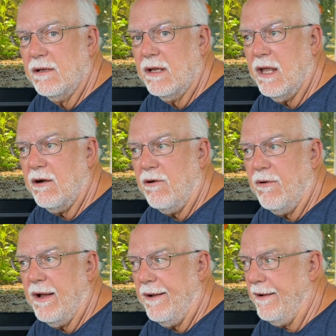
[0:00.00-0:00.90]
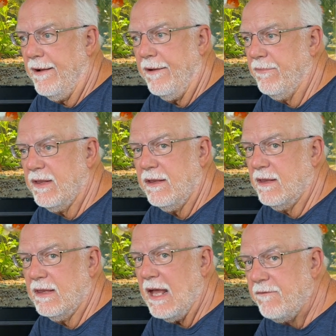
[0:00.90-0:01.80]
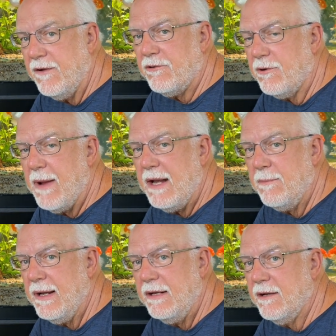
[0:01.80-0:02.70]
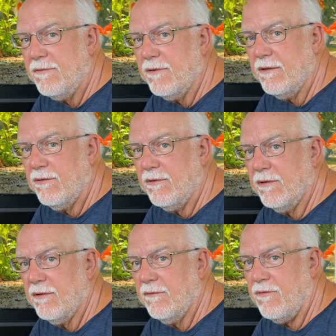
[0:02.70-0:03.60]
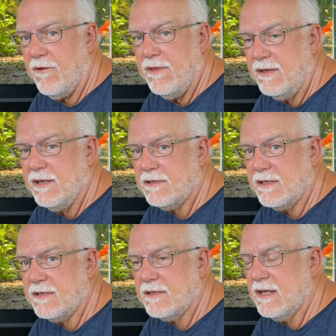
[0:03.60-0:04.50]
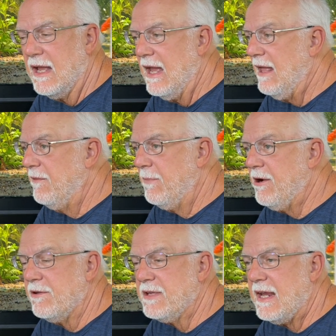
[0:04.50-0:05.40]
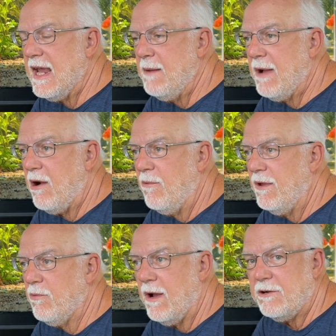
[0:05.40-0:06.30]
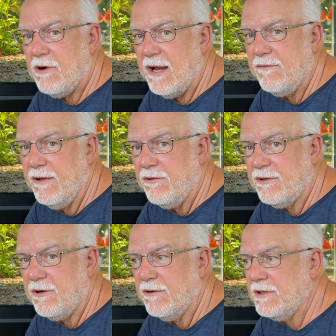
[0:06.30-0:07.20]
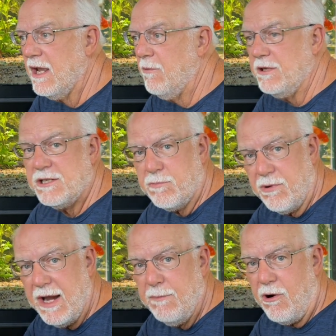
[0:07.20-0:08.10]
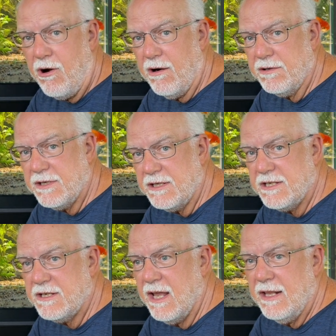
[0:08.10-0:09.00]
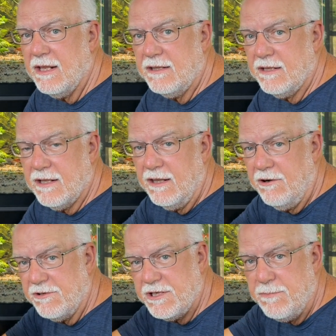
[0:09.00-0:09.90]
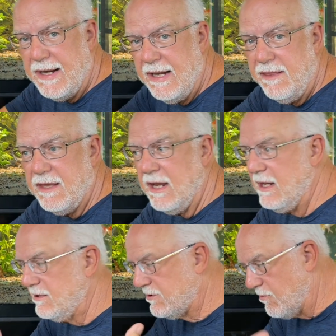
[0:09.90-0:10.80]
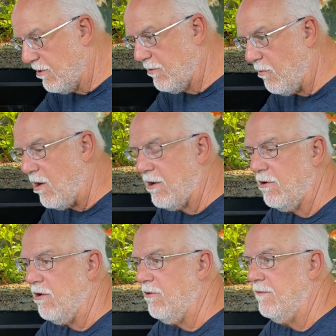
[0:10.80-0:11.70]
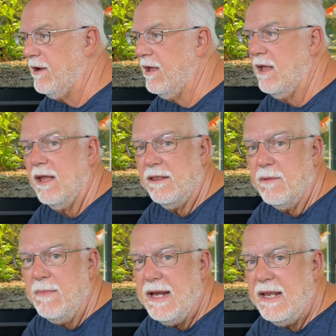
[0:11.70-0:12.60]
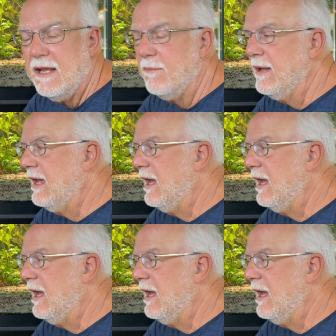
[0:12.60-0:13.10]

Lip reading: That filter made a big difference for the discus, because they came out with wet dry filters with spray bars. It's the little spinny thing and squirted water all over the medium.